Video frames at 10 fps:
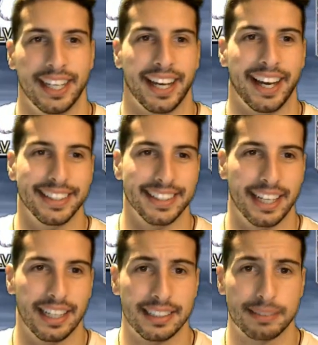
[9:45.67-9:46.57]
And
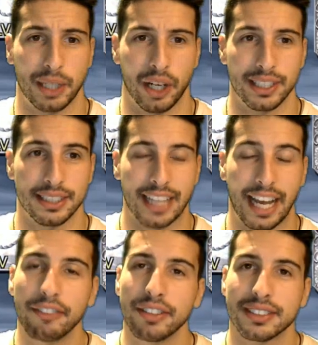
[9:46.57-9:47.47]
uh, let's be honest,
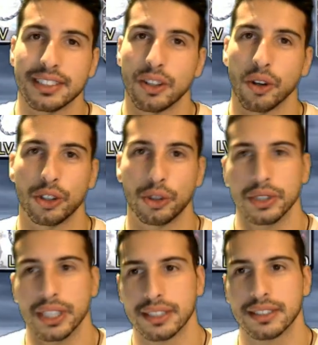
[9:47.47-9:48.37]
every single
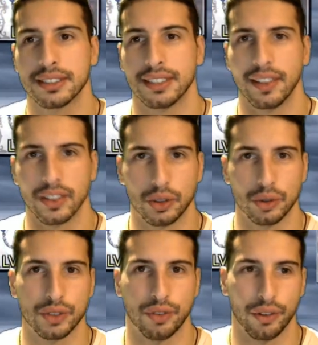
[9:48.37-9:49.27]
unit is
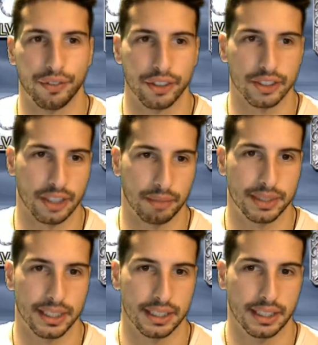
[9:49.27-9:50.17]
useful for something.